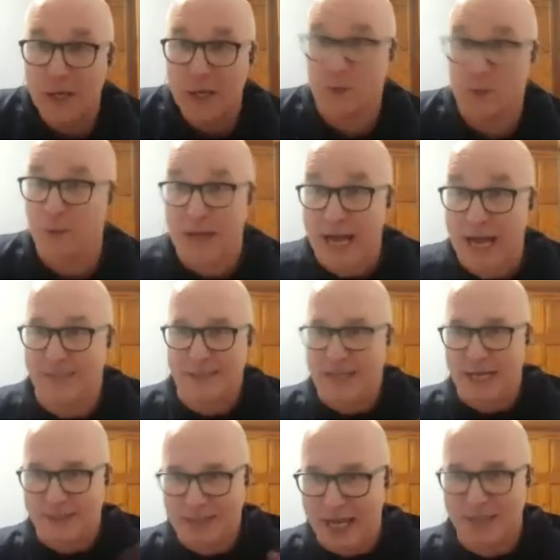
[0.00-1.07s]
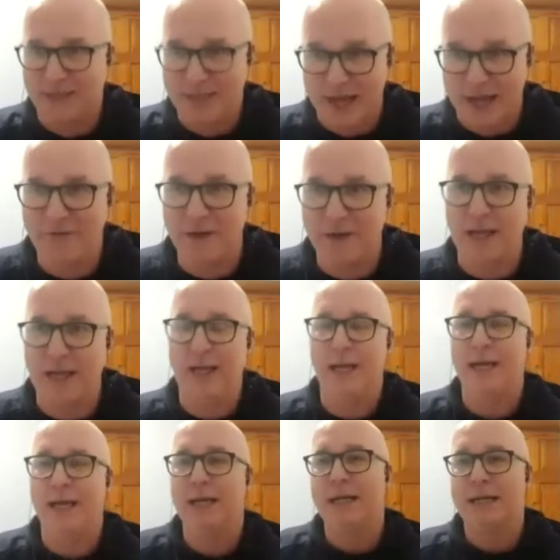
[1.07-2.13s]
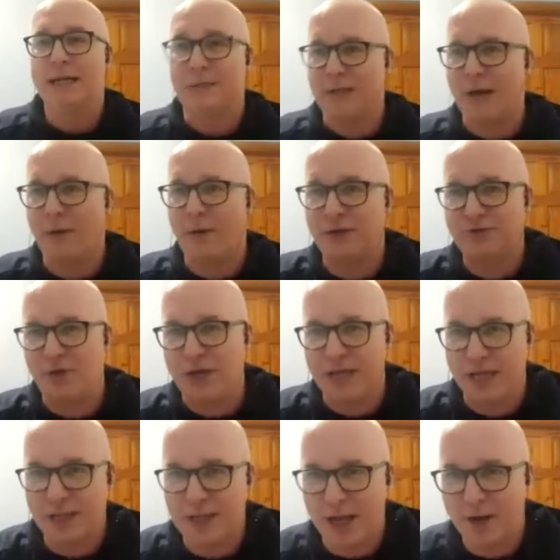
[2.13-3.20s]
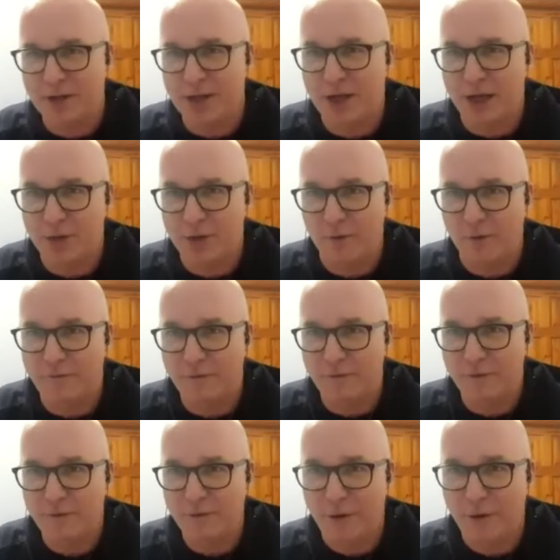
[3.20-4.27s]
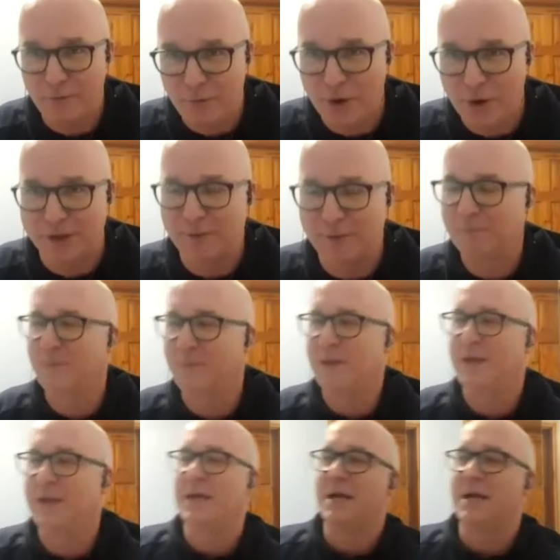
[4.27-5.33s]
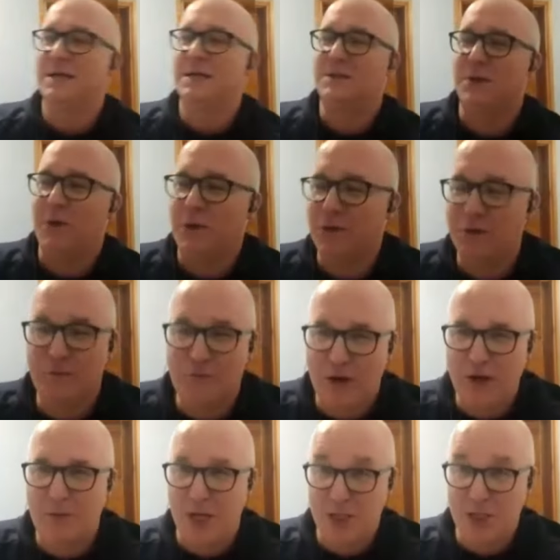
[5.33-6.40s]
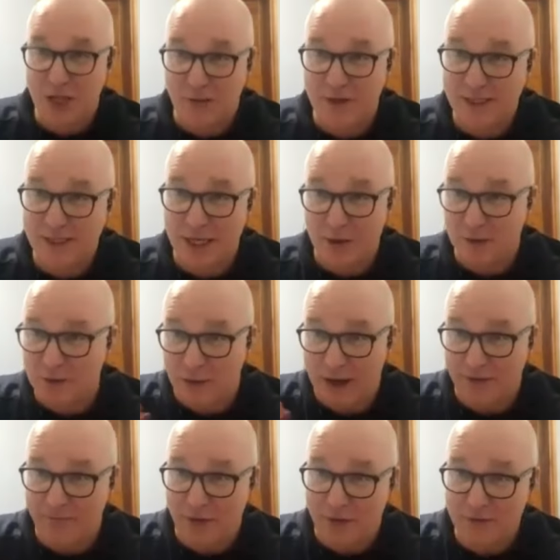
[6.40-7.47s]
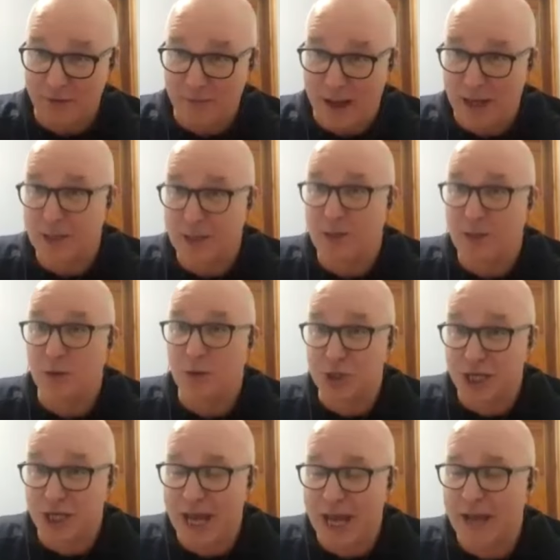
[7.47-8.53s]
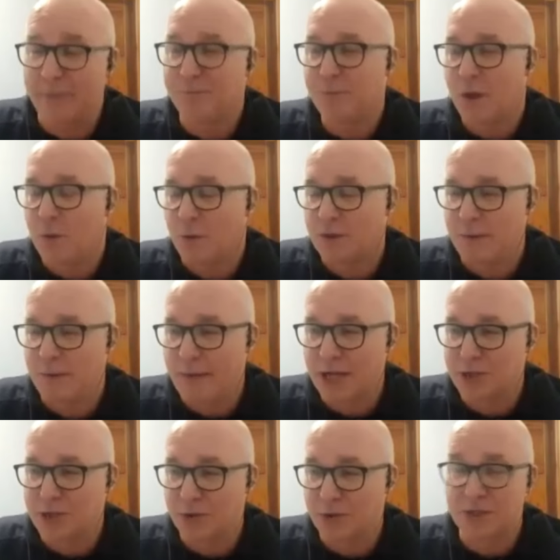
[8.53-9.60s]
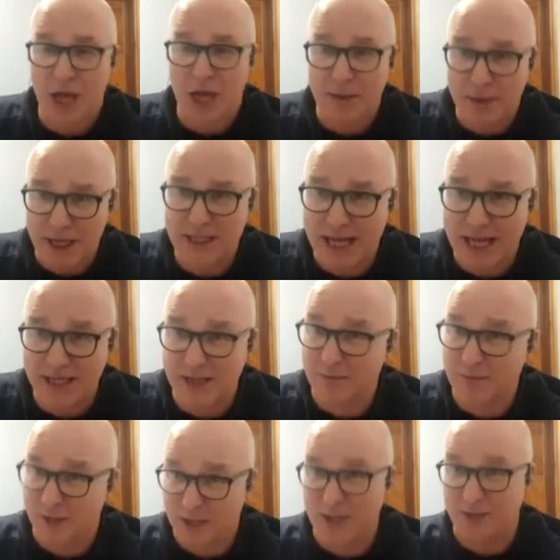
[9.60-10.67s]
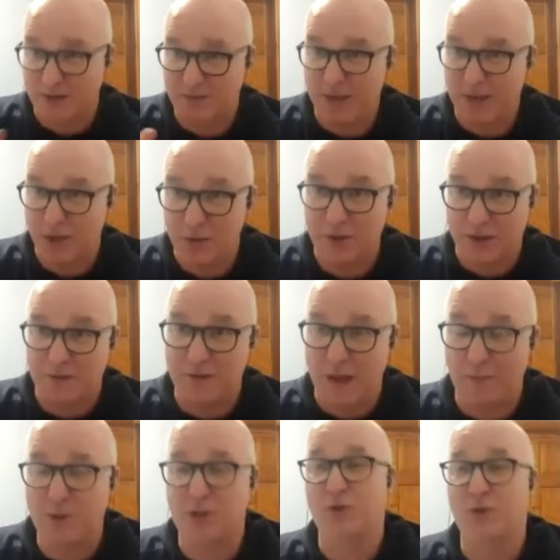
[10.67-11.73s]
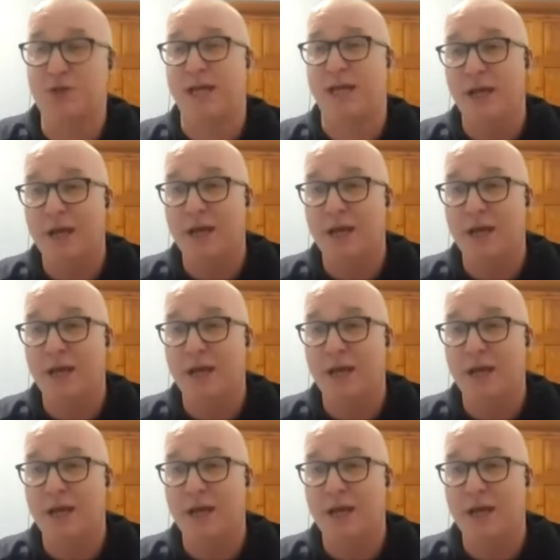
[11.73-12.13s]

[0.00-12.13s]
So yes, yes, yes, definitely. So now I had to try and get Saturday night off off work. So a good friend of mine, Jerry Seal, who's well involved in Ballinasloe GAA, was my manager at the time, and I said it to him because I knew this was an opportunity.